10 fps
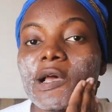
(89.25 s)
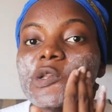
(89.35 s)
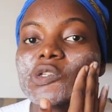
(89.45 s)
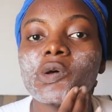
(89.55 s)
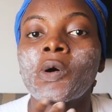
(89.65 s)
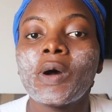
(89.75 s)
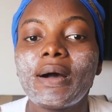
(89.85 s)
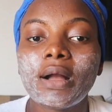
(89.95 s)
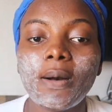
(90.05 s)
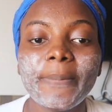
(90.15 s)
So
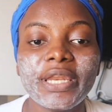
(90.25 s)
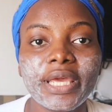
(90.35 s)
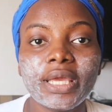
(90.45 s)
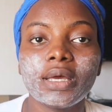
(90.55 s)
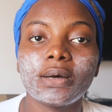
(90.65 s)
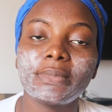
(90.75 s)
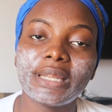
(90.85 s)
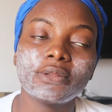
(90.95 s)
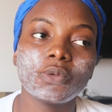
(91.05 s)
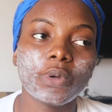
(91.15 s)
our company,
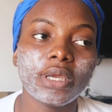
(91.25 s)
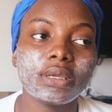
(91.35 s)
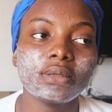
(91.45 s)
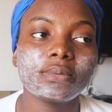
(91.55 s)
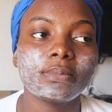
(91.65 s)
Landway,